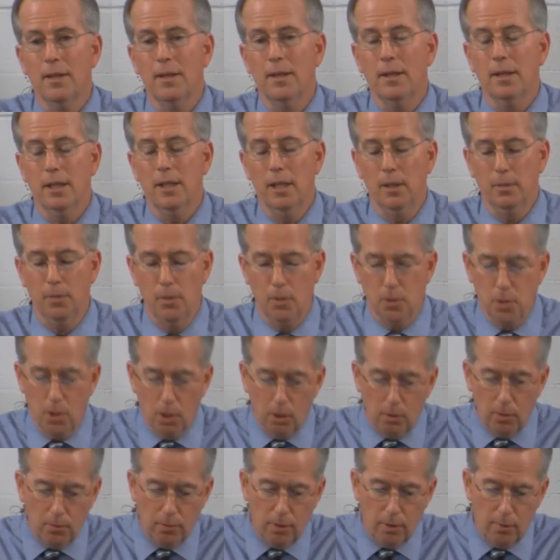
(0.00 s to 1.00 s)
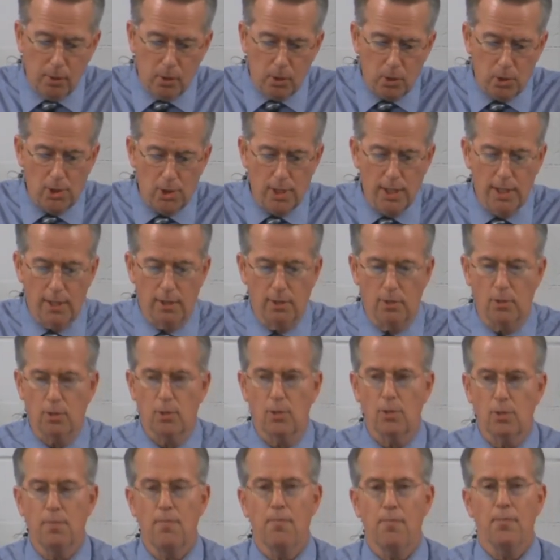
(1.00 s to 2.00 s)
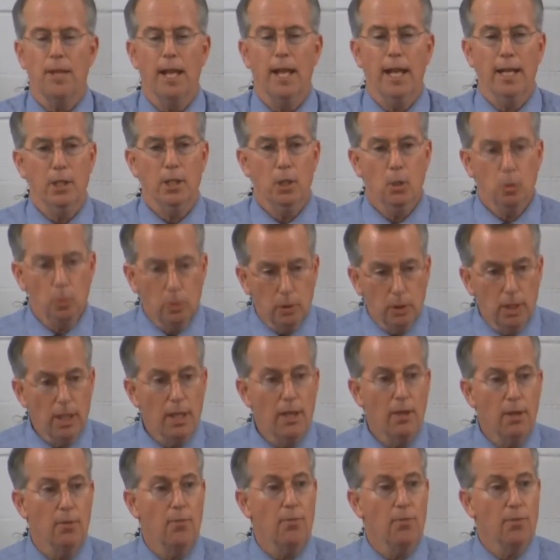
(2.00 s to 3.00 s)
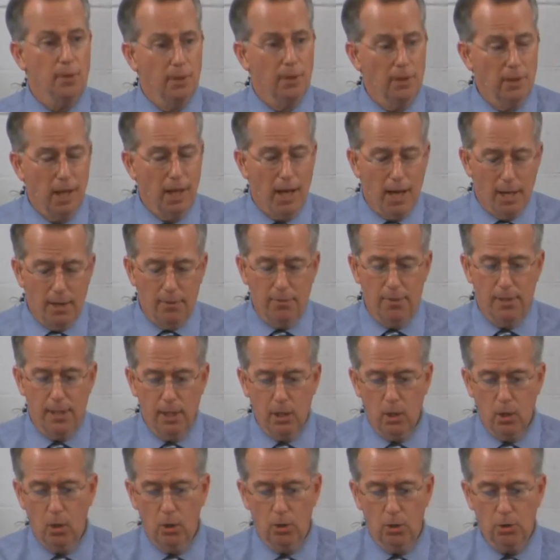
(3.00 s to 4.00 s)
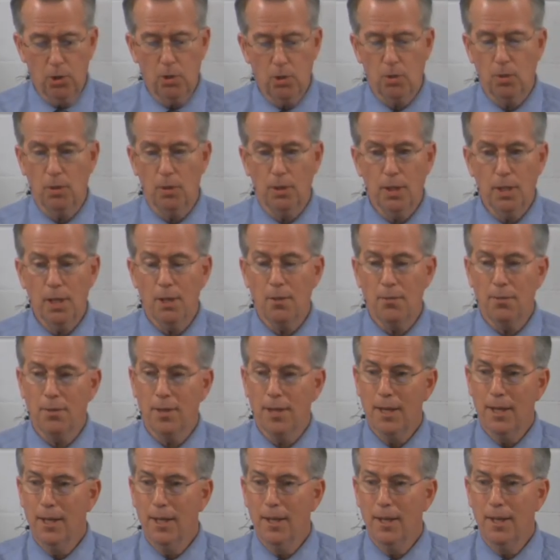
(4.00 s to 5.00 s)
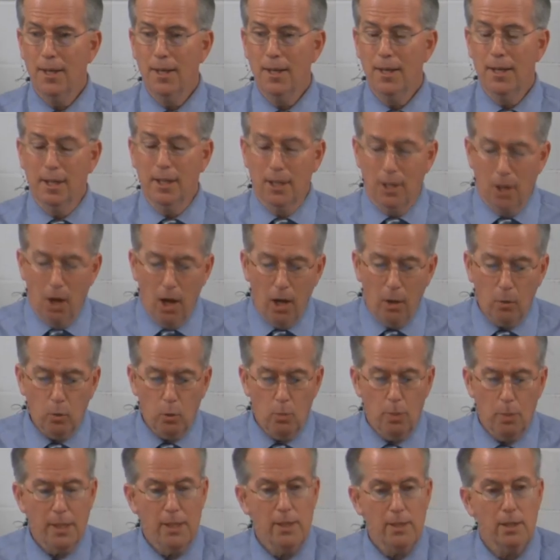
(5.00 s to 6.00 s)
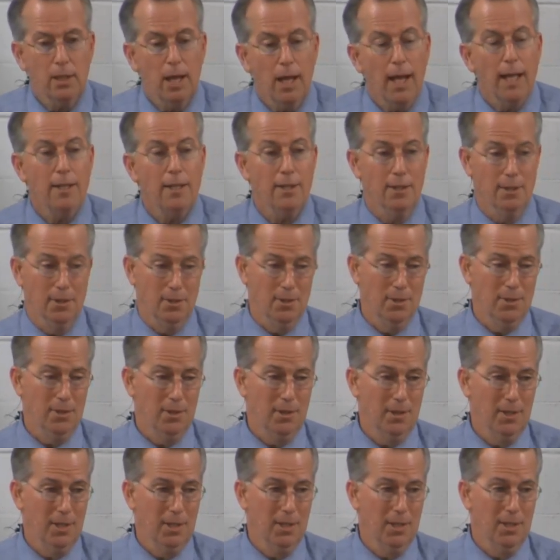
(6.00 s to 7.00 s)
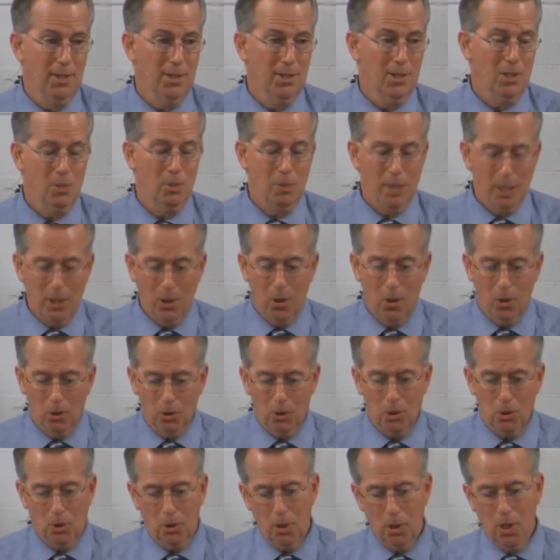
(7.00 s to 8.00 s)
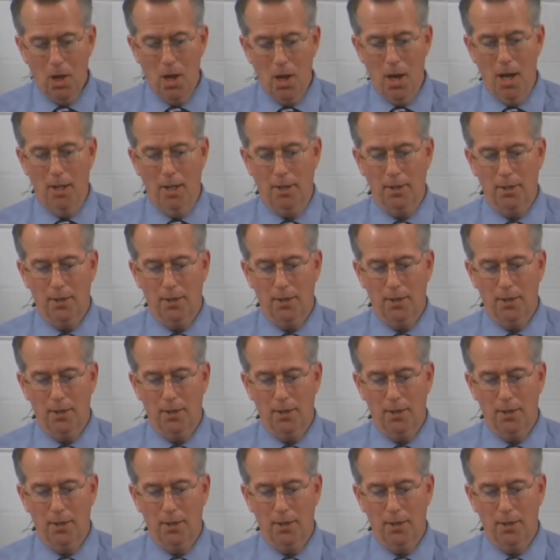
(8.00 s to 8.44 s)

if you turn from your sins, and you live the life He calls you to live, God will be delighted to be called your God.